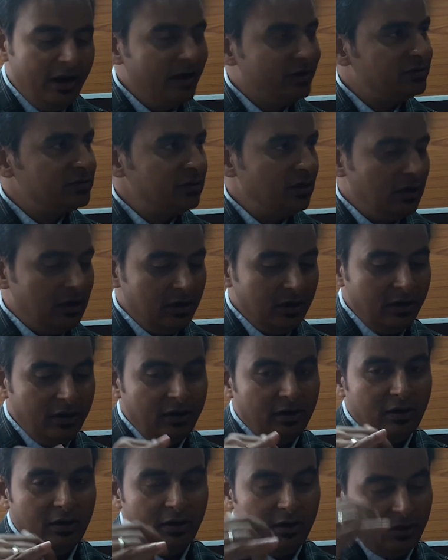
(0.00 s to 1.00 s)

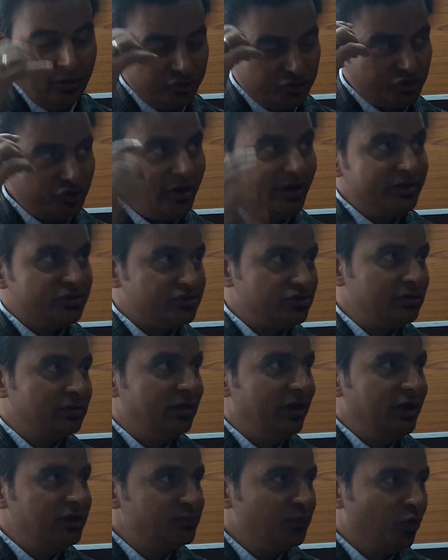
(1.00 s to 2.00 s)
stress,
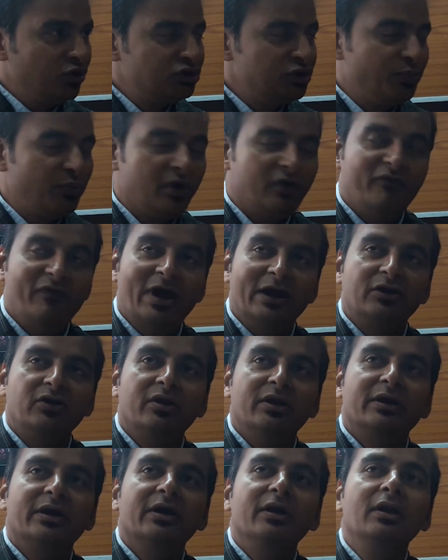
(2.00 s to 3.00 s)
that is most important
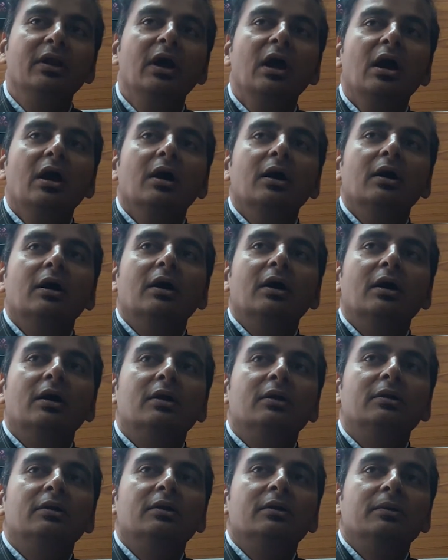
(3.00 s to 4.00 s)
factor again,
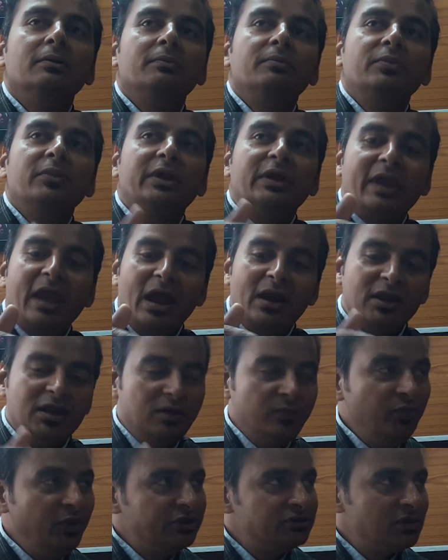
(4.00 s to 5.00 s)
and they can
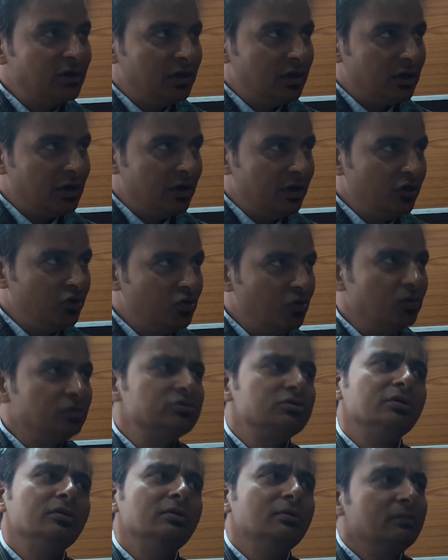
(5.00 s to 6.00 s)
keep this under control,
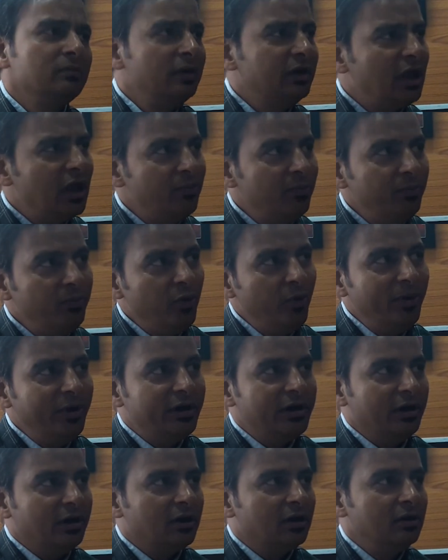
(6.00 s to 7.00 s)
so it can be
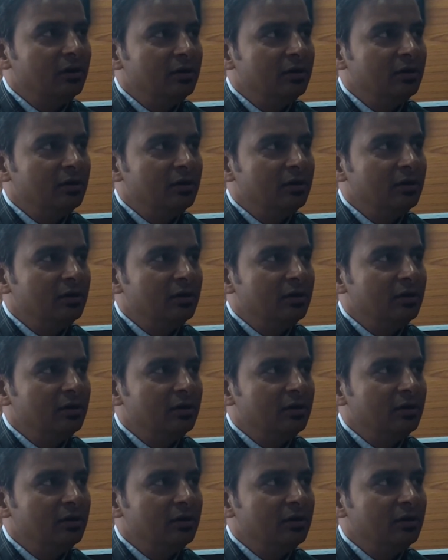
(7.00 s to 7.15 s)
prevented.